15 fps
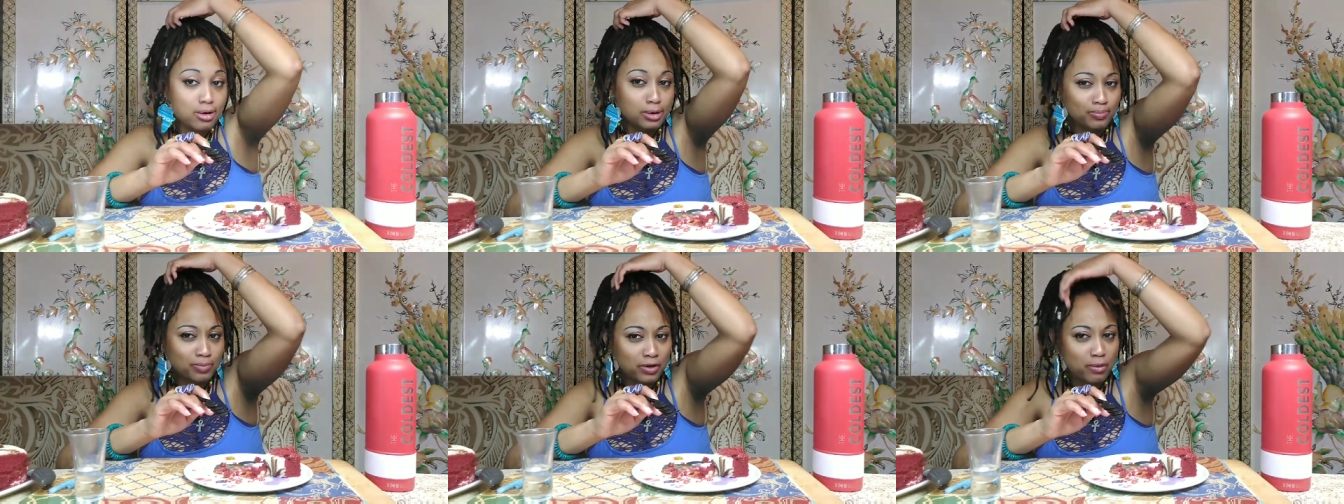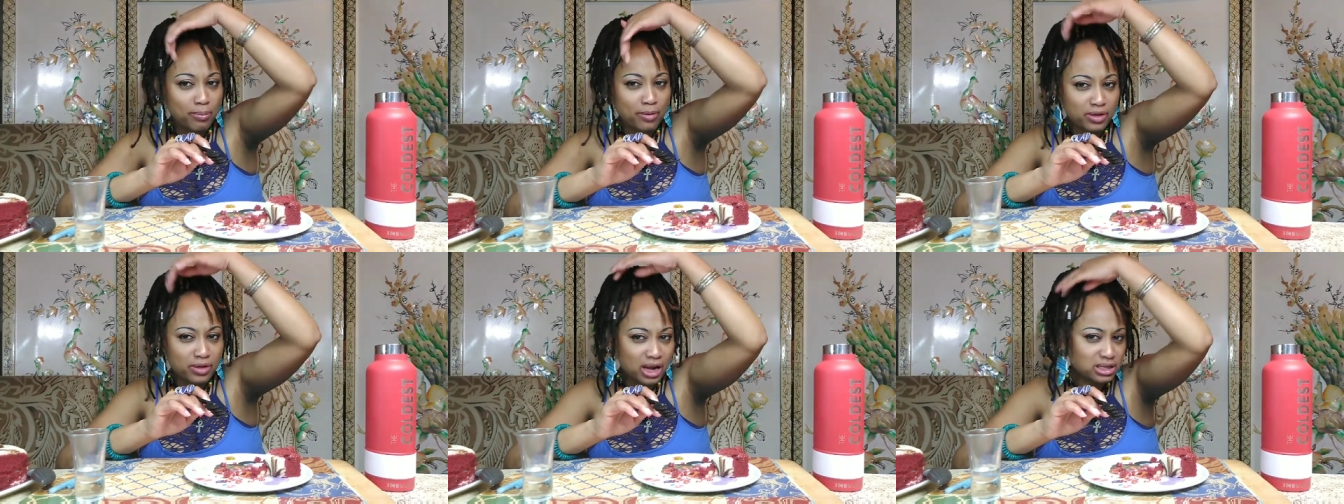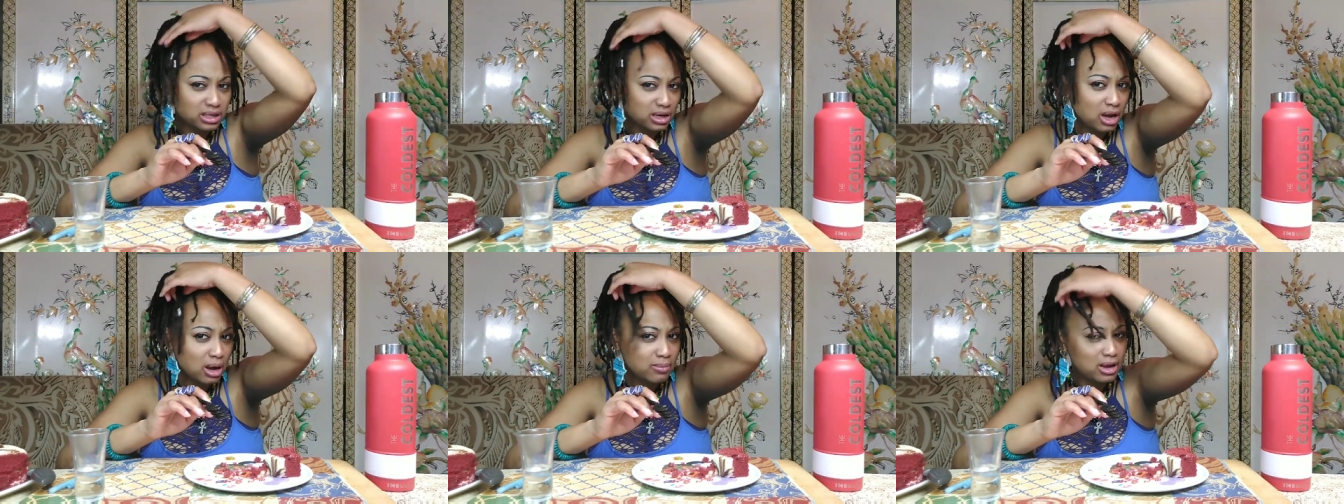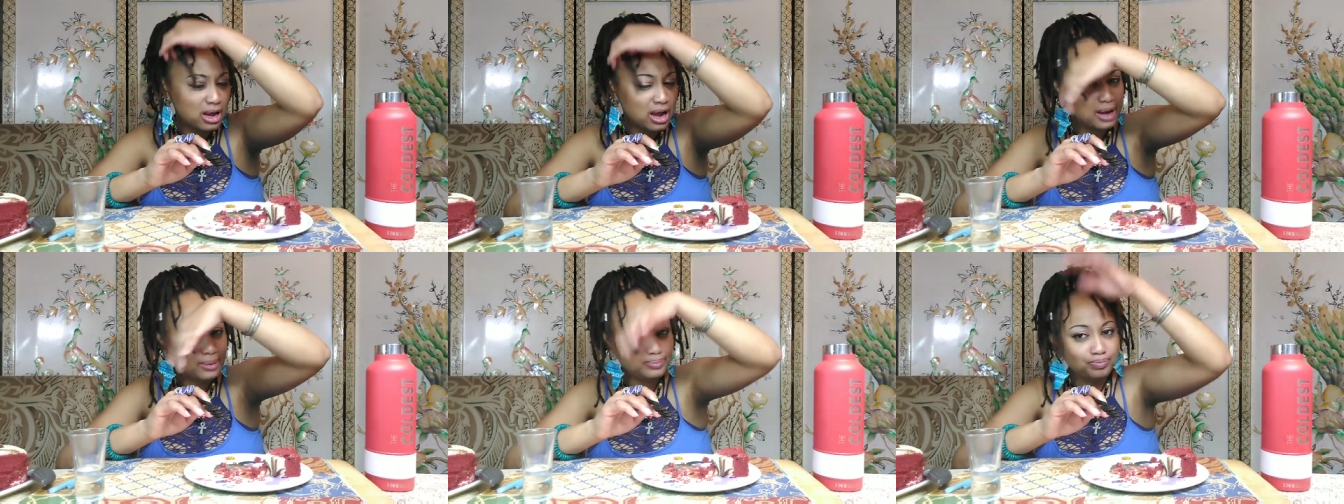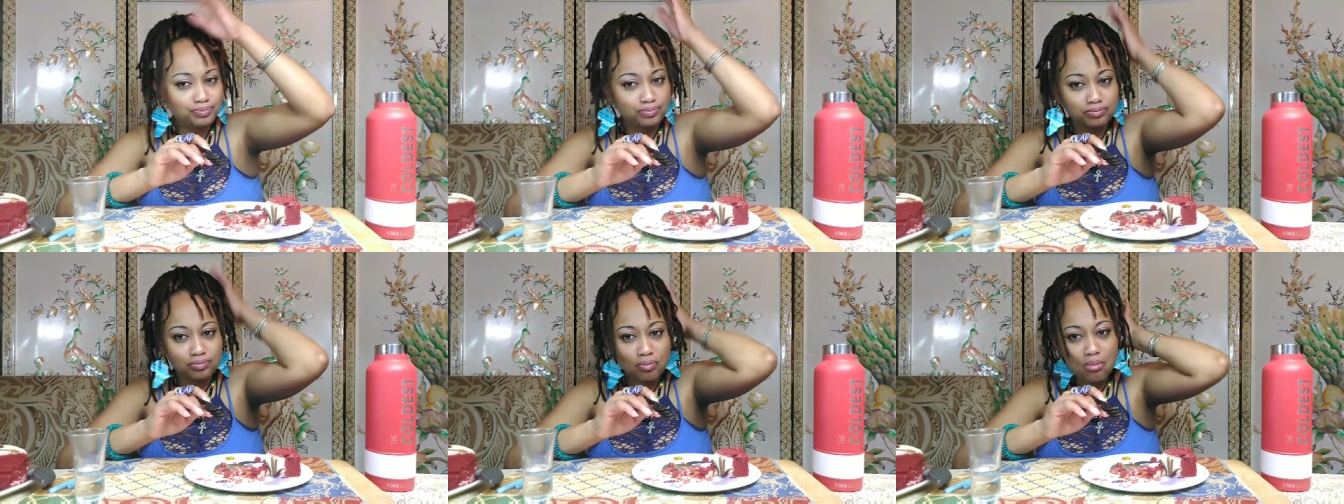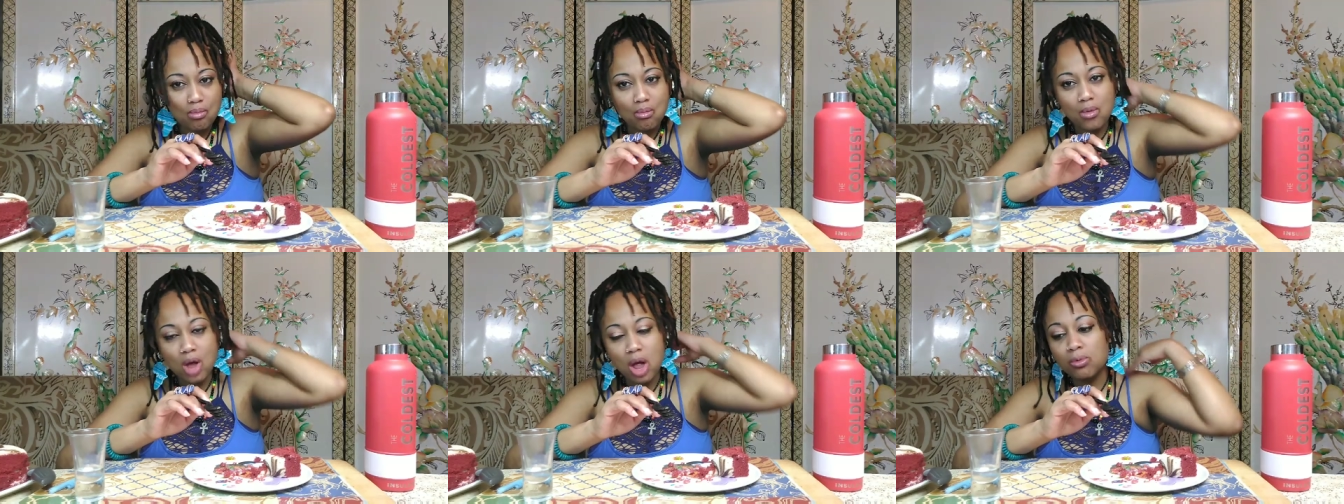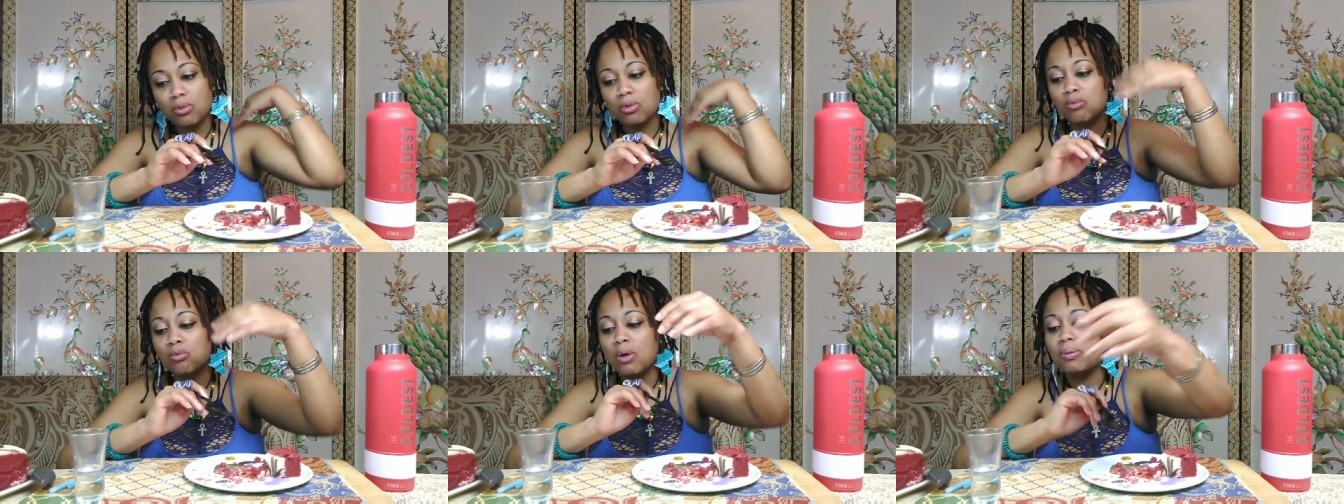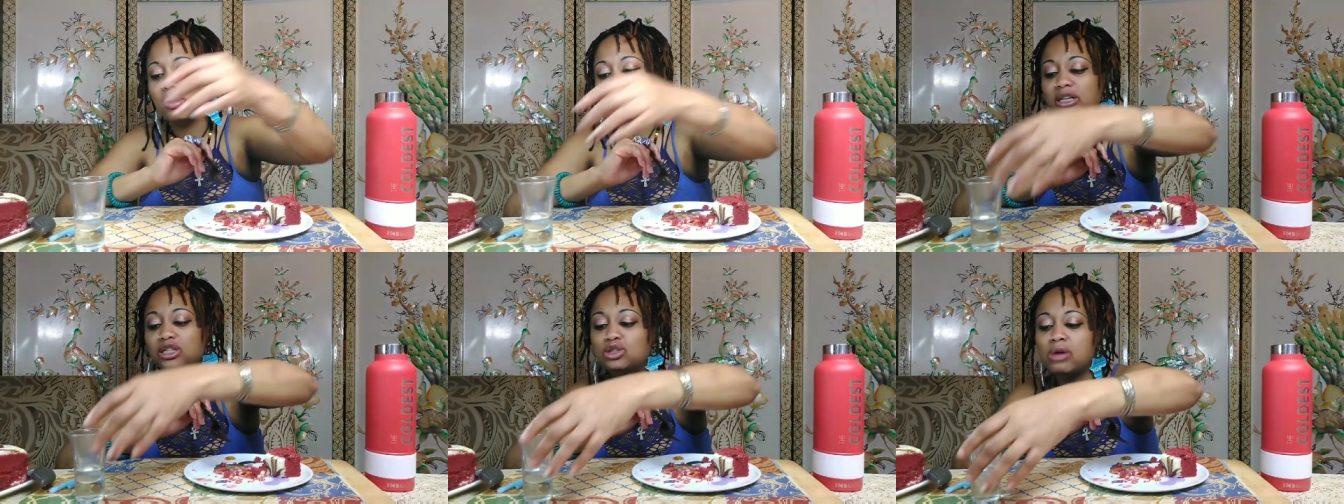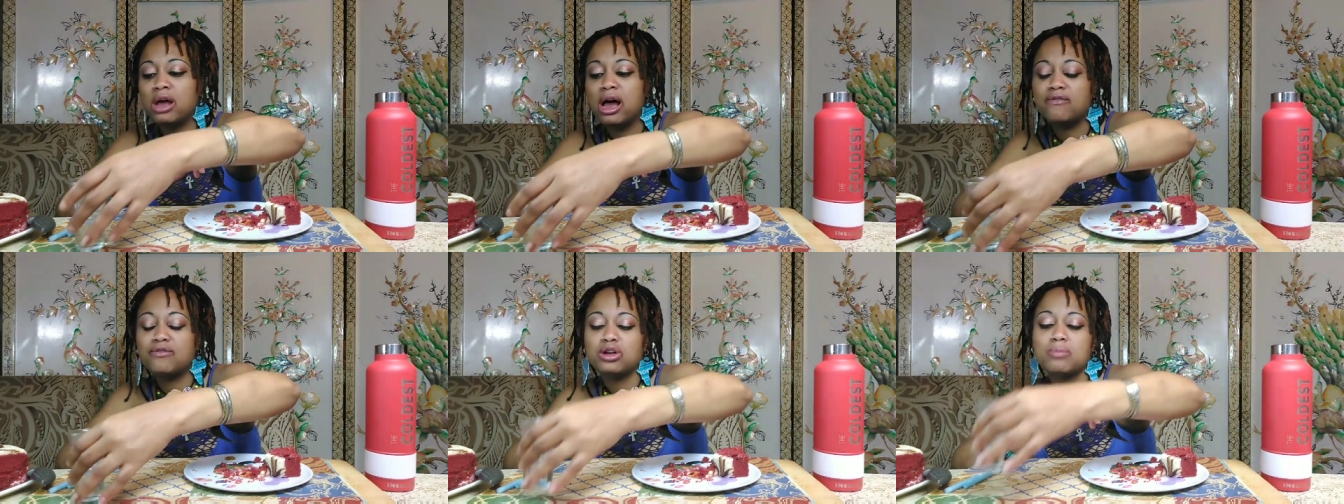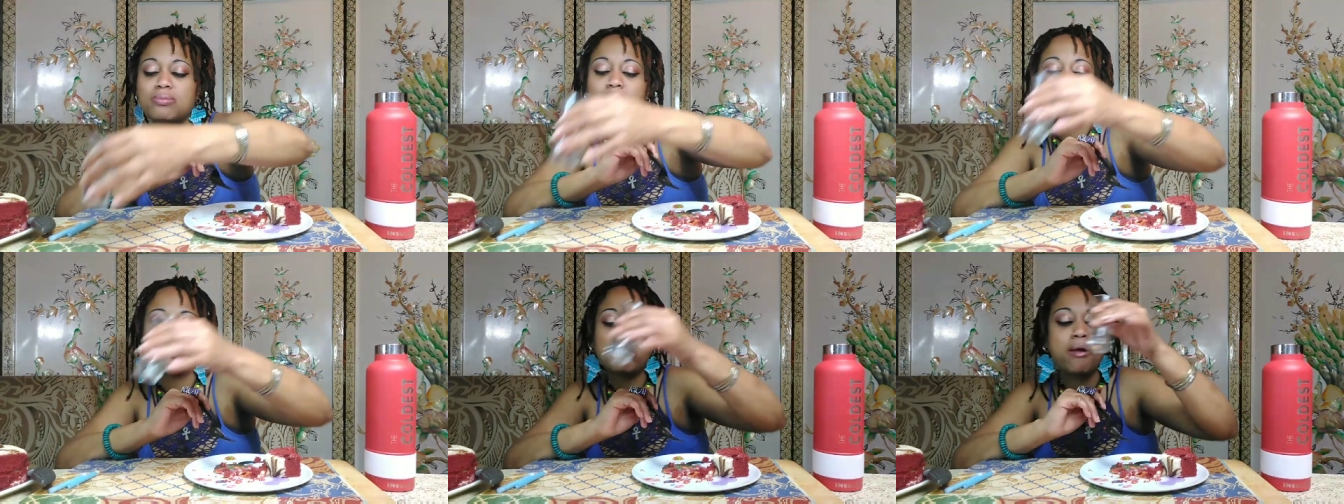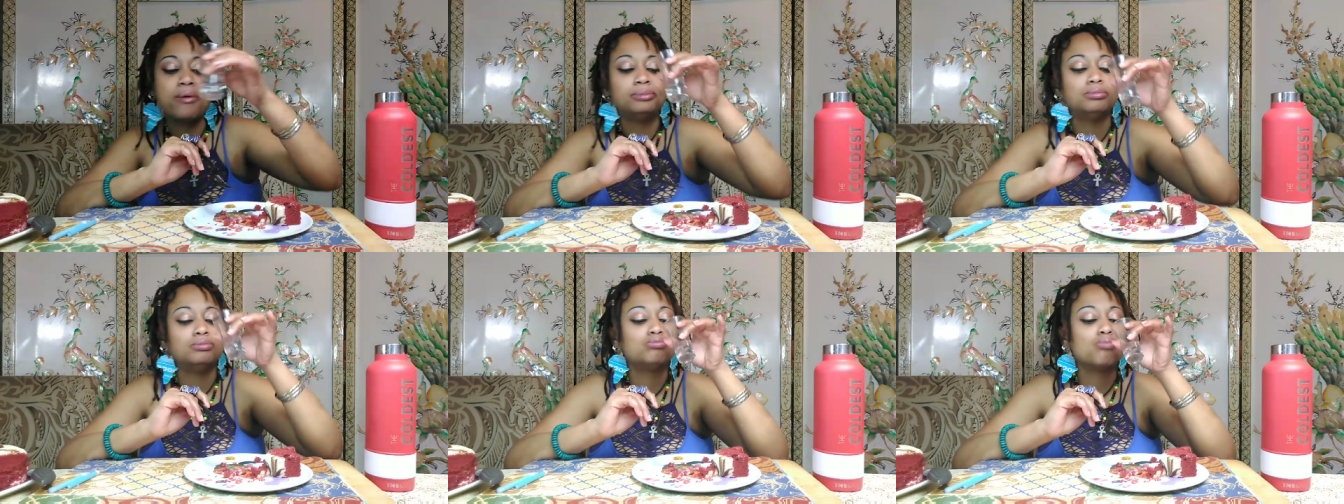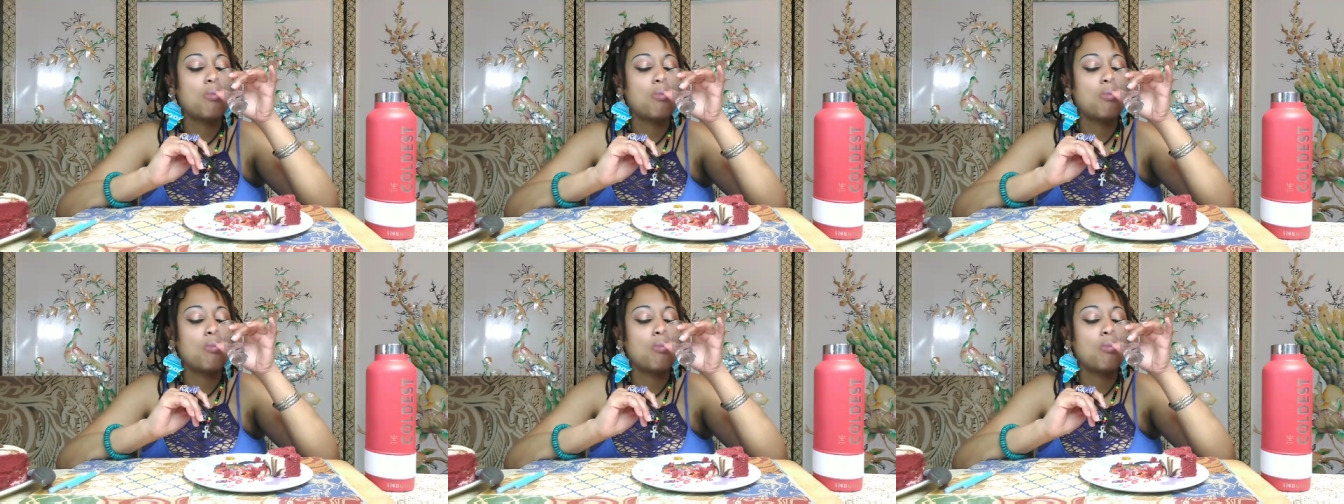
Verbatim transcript: your birthday hasn't come yet. What plans you have for your birthday?